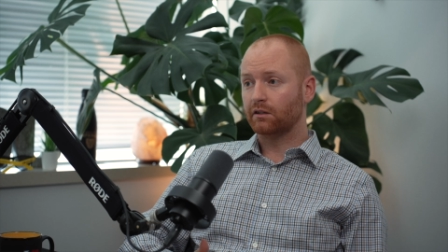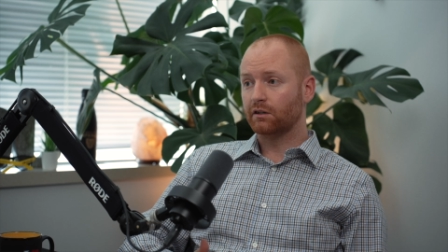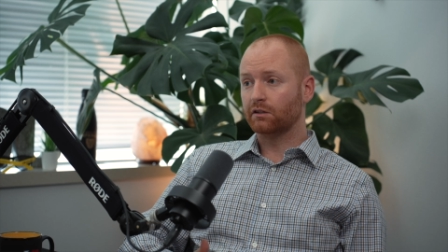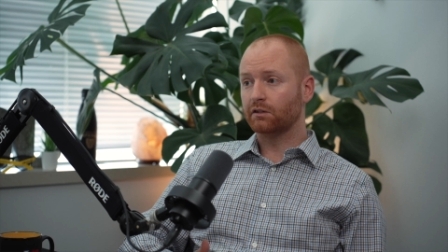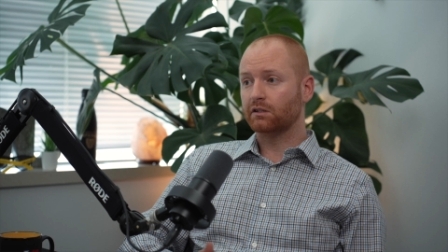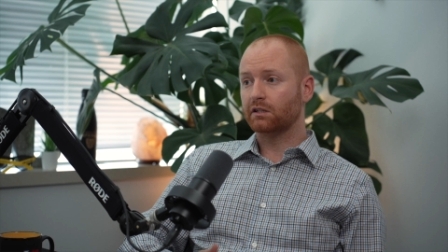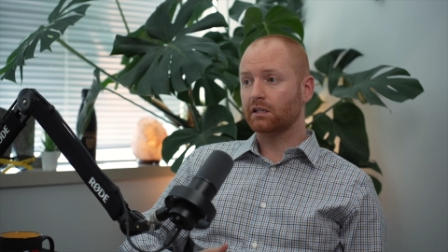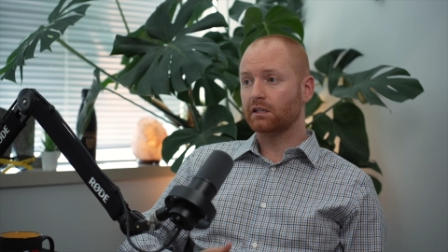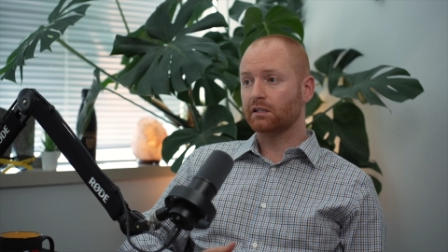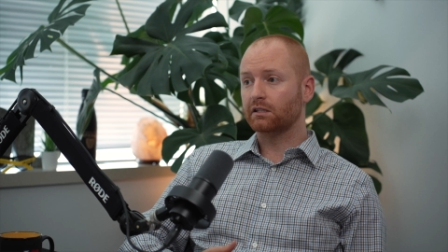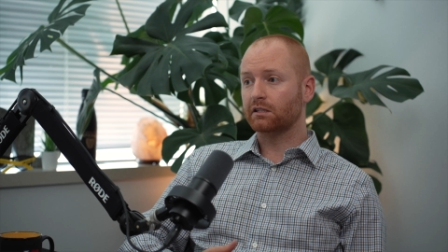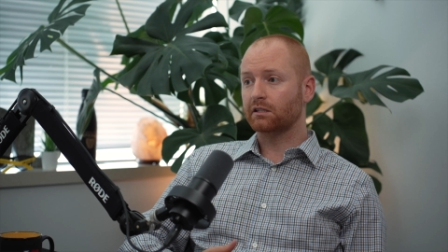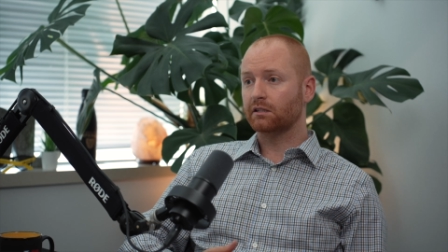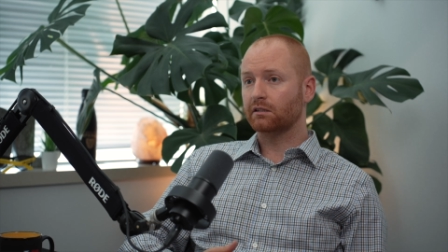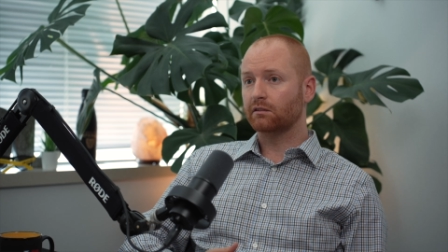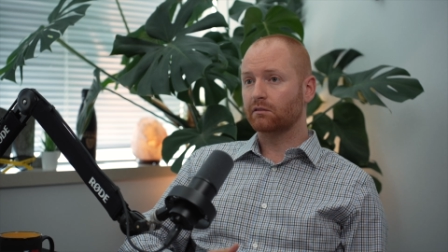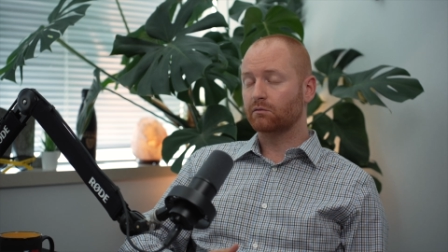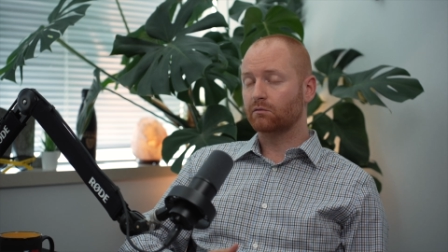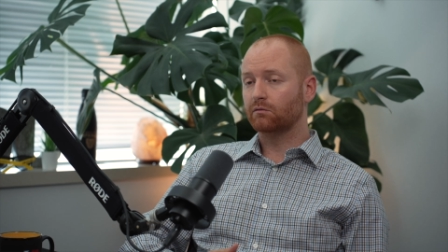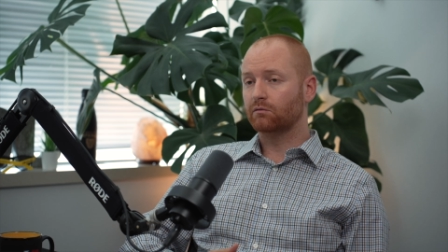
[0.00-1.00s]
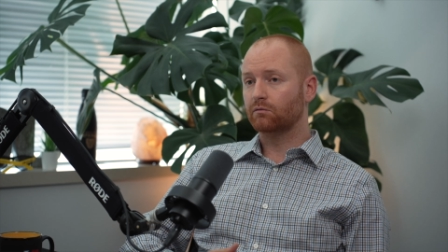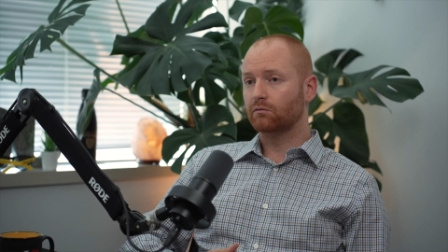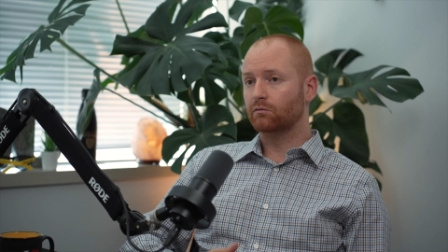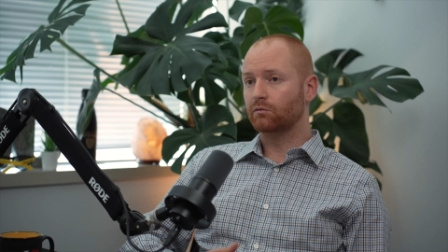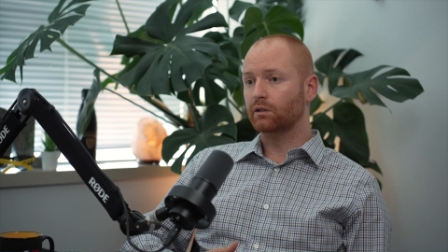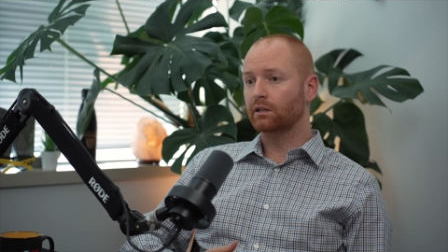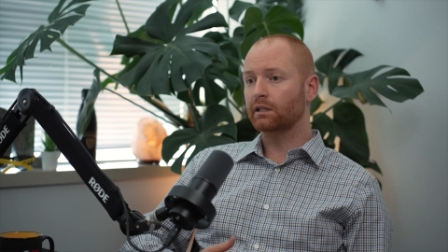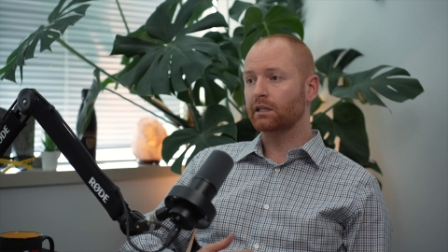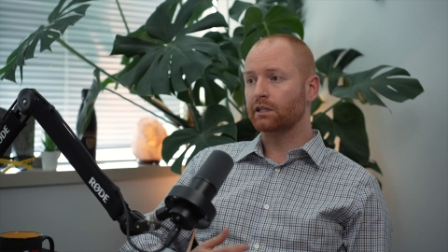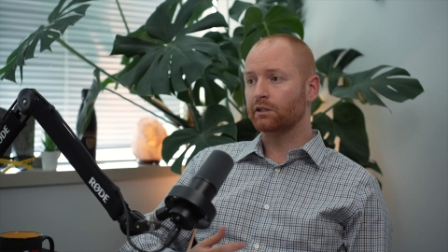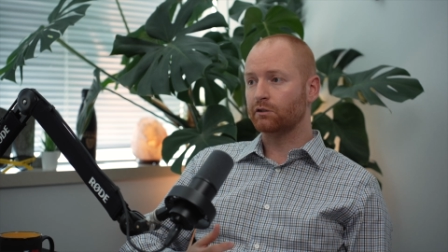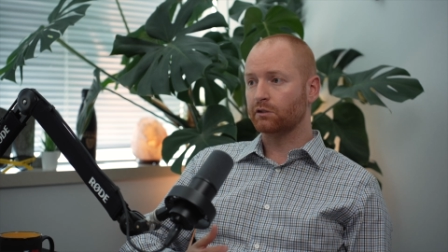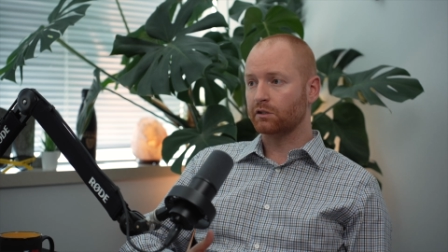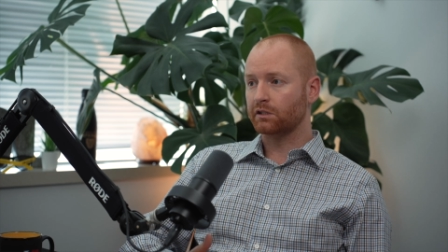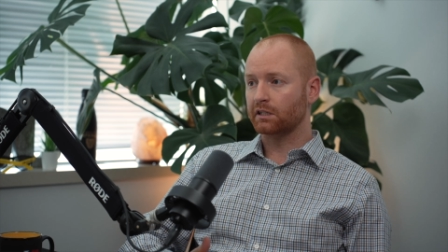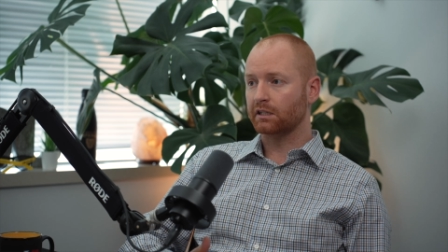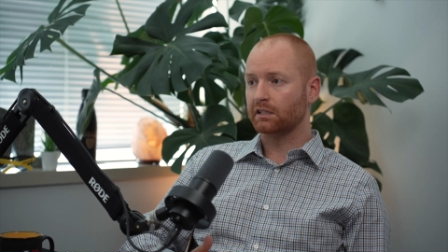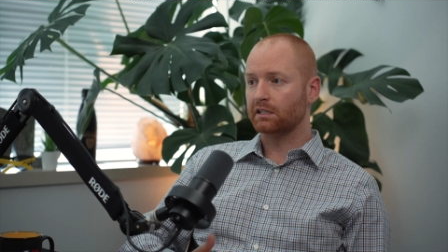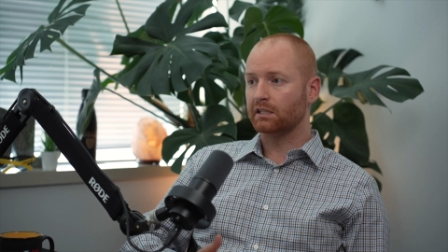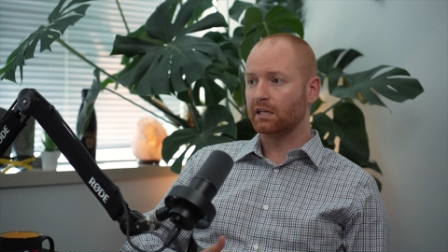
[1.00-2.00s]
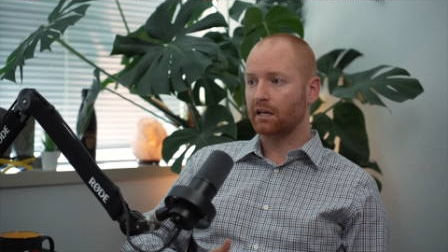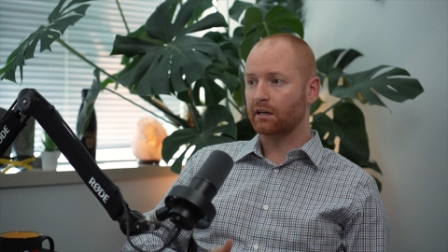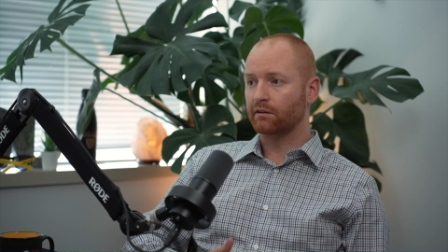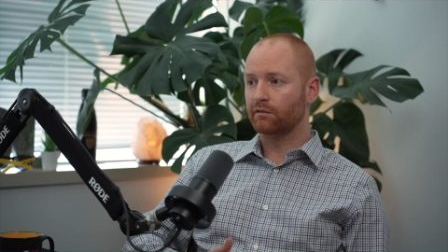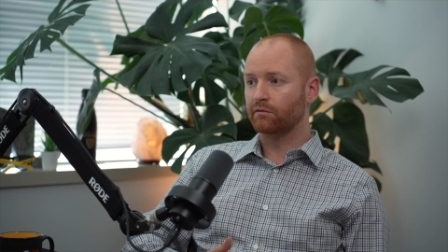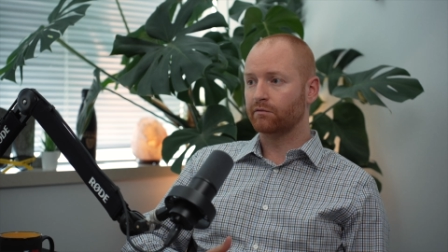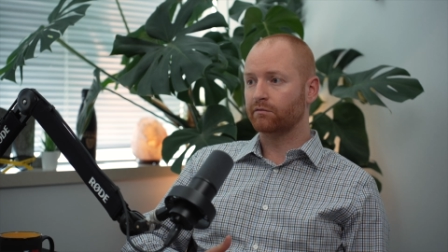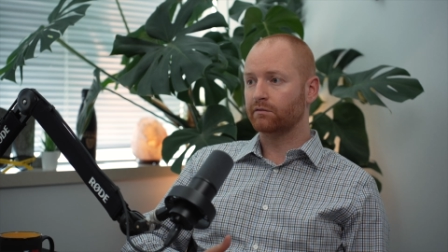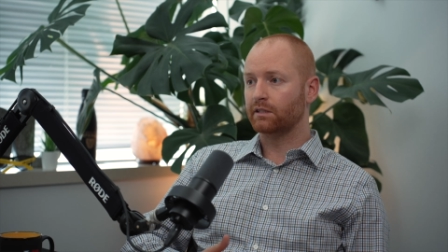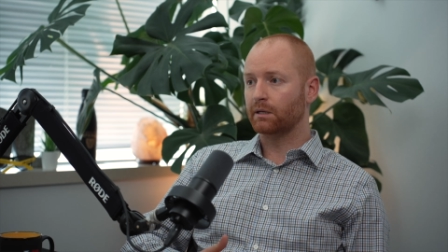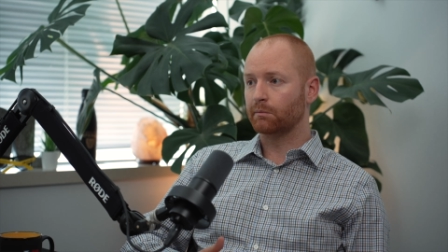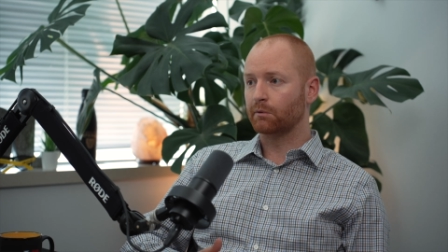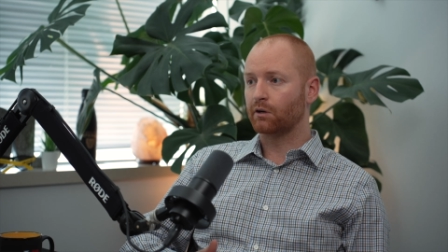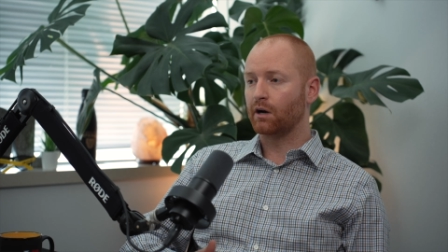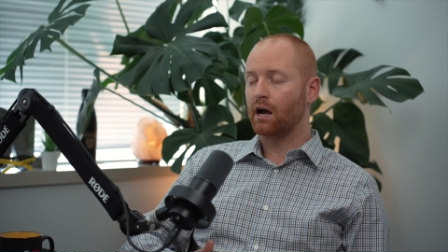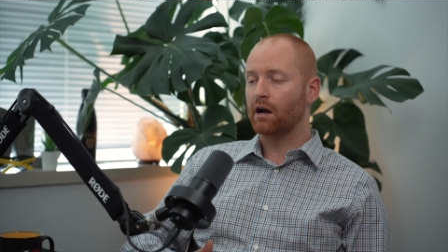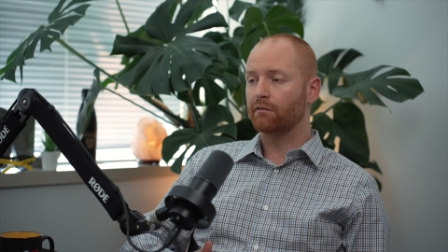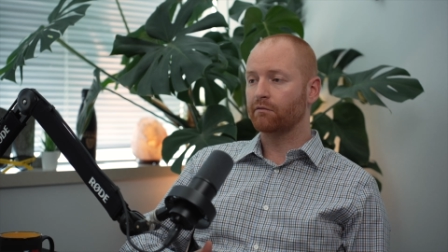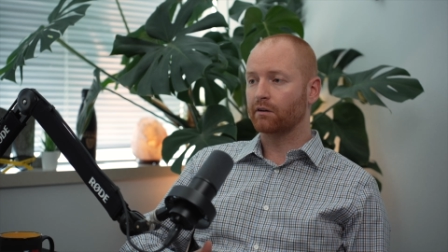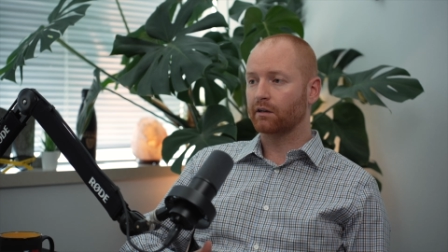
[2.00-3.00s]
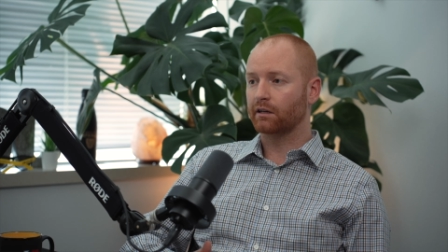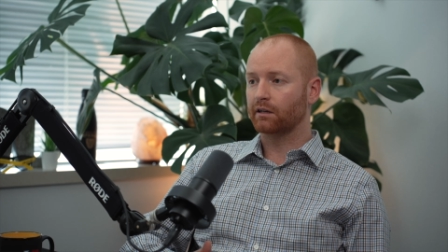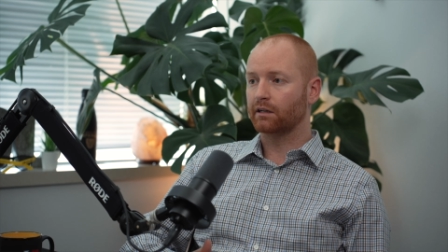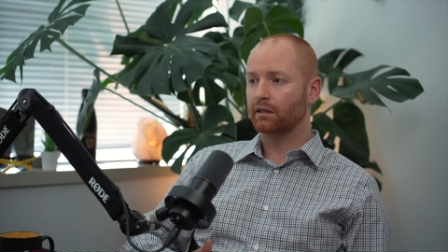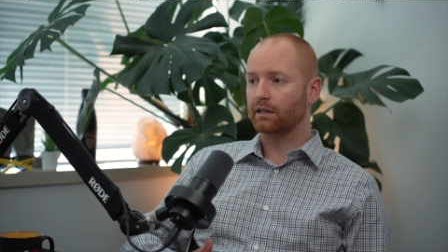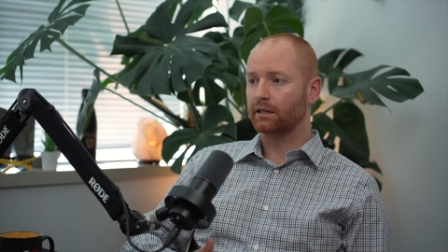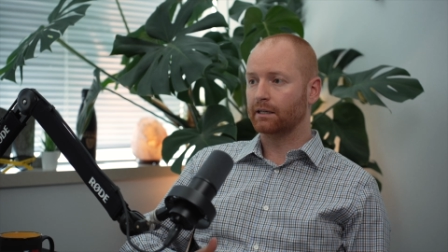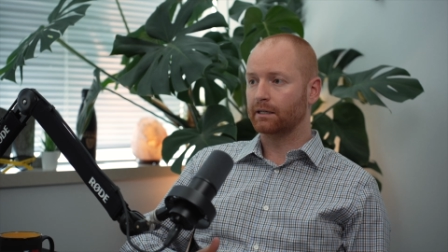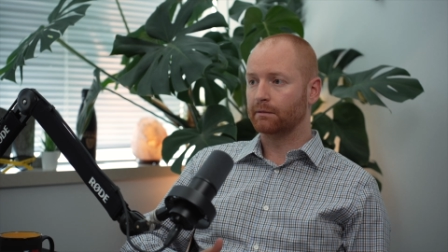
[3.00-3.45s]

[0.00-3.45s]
There's this really interesting set of demographic